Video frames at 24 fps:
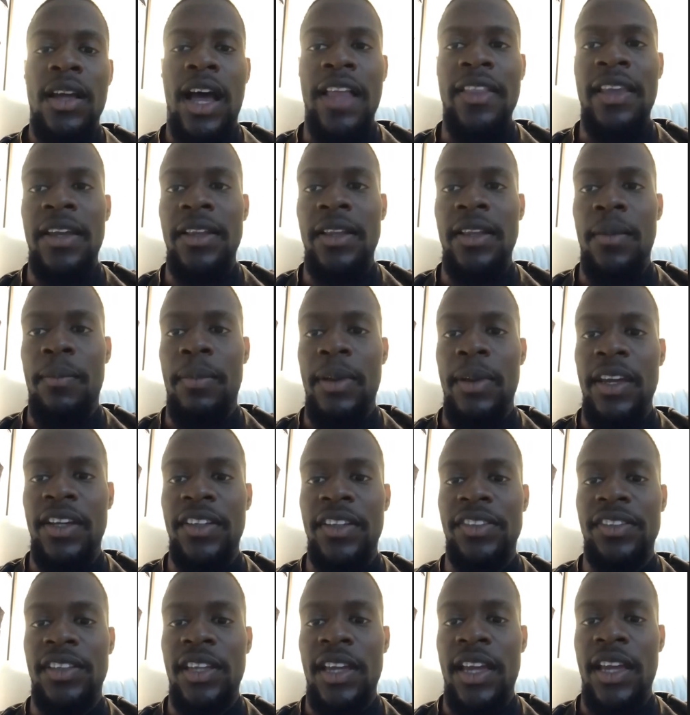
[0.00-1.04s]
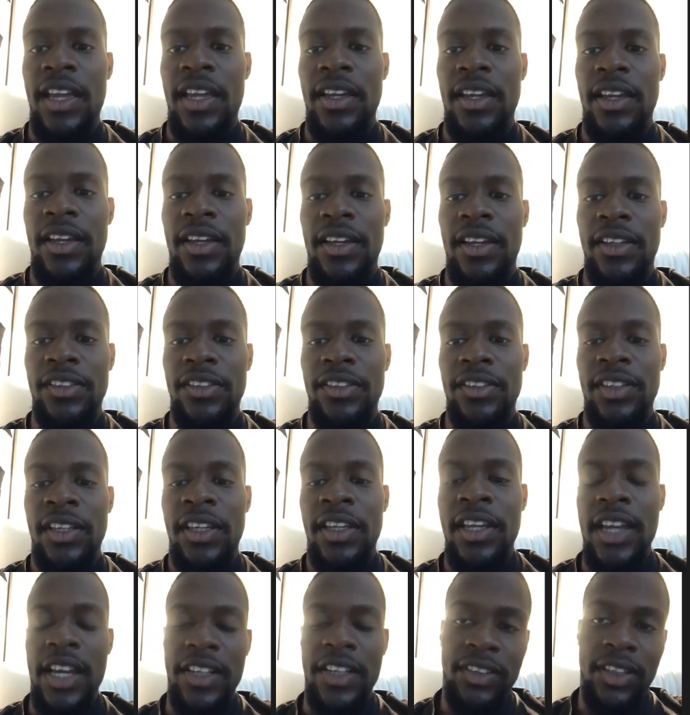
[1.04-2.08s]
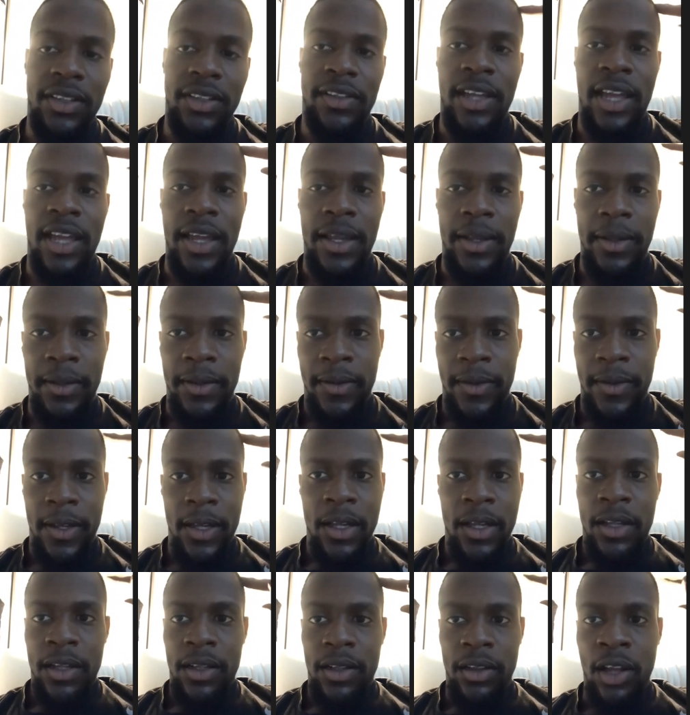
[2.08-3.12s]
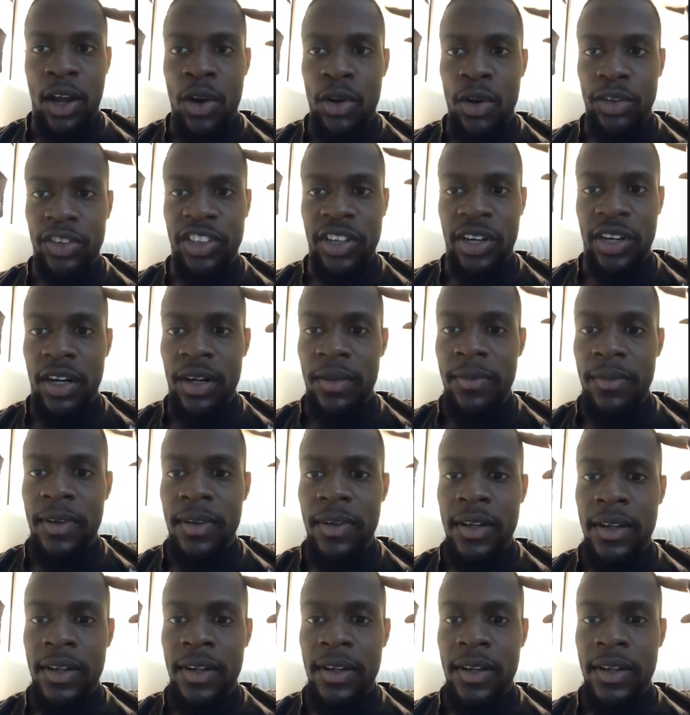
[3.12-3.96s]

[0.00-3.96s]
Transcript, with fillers: I think the biggest thing is he has to think long term.